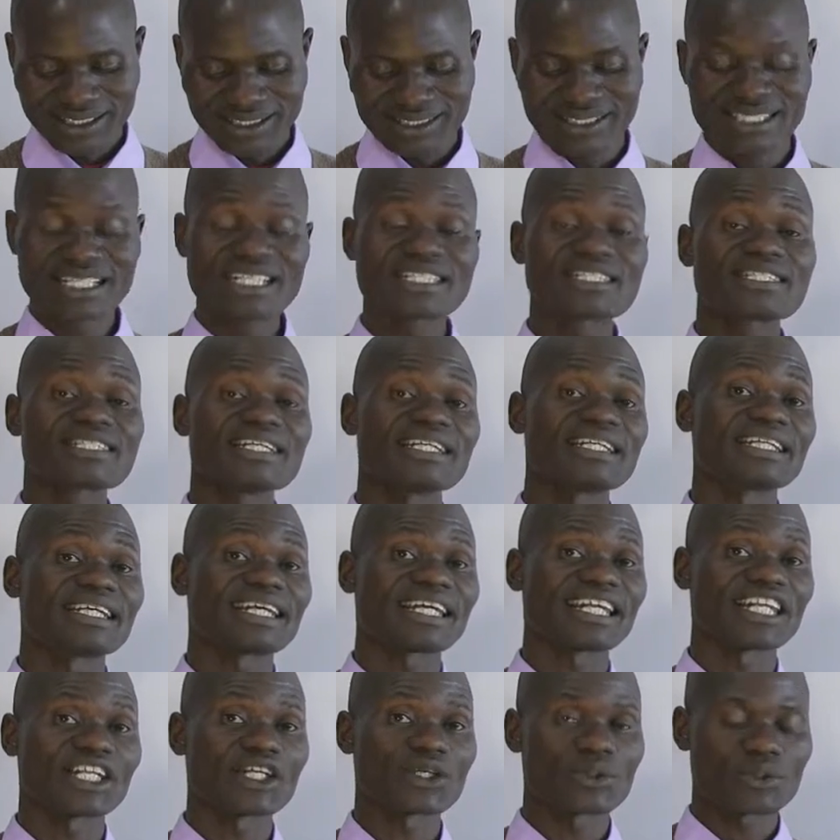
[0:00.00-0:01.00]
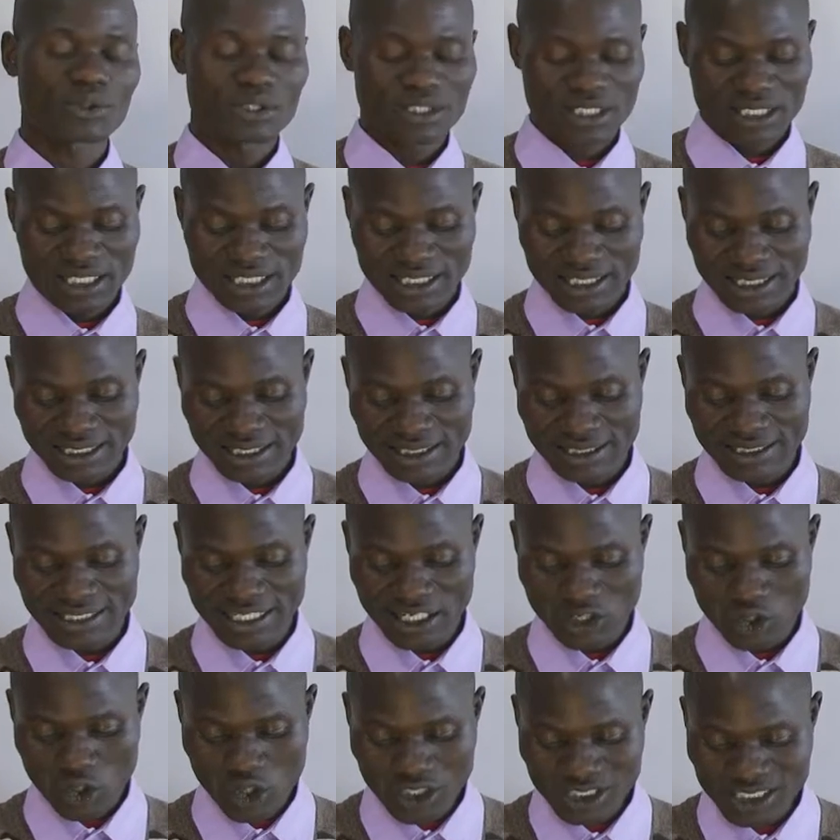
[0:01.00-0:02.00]
These include
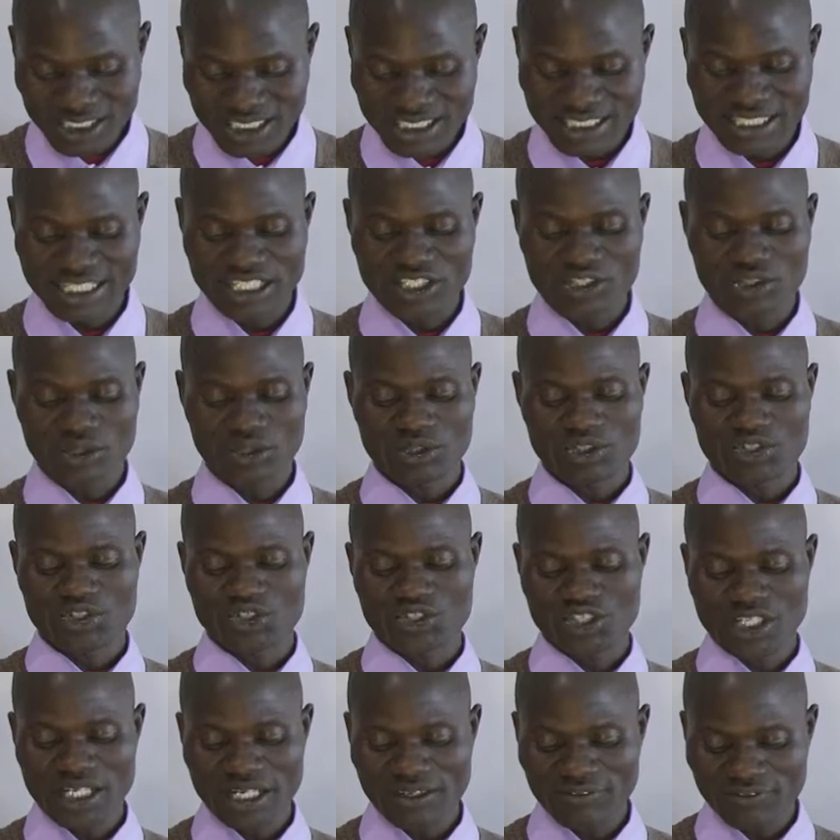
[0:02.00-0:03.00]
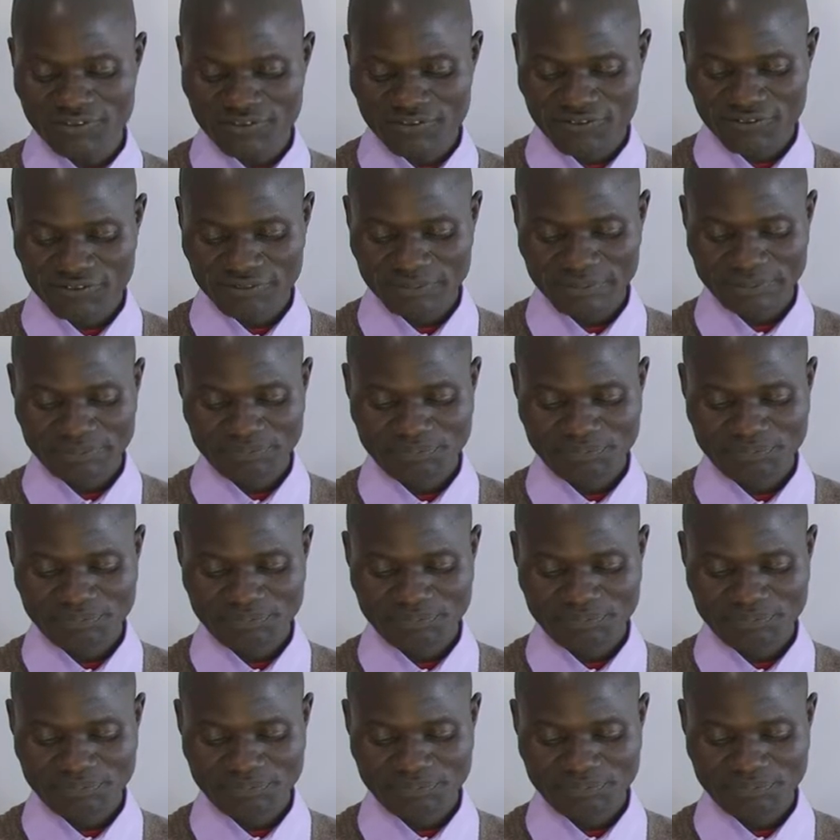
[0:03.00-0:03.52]
the continental shelf,